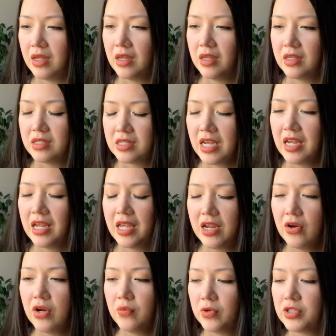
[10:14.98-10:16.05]

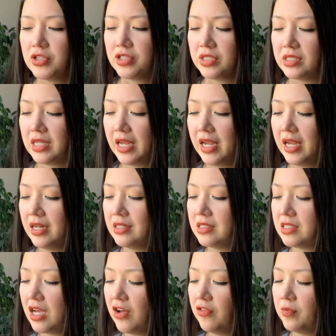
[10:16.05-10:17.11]
hearing what you're saying and
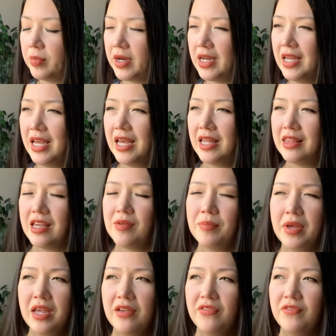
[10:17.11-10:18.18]
stuff, but they
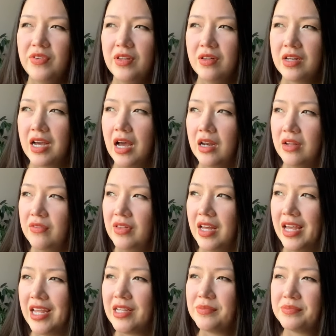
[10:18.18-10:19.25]
may feel kind of
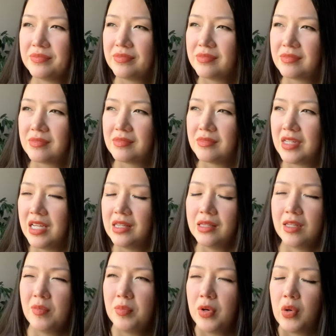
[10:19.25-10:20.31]
like in
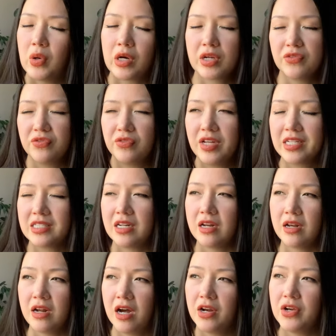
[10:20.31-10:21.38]
limbo or conflicted
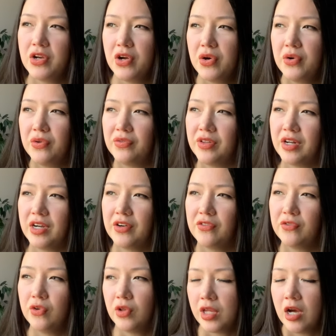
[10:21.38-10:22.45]
and not know if they're
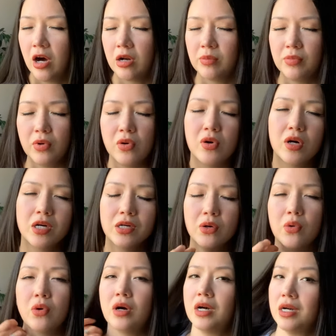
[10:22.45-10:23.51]
fully on board
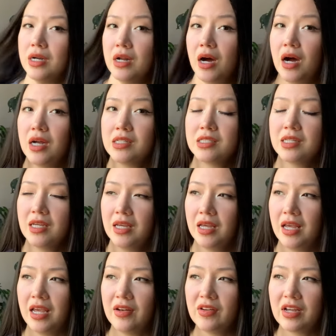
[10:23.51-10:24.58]
or not,
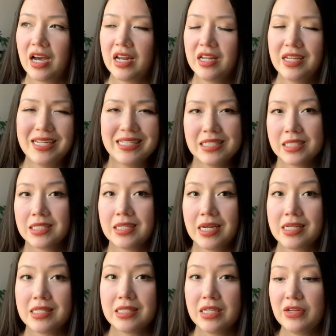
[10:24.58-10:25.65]
and kind of
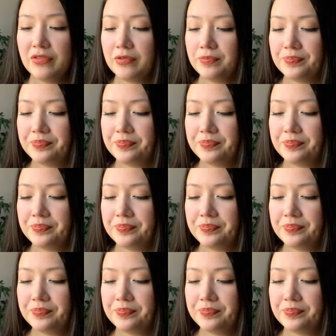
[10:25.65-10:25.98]
indecisive.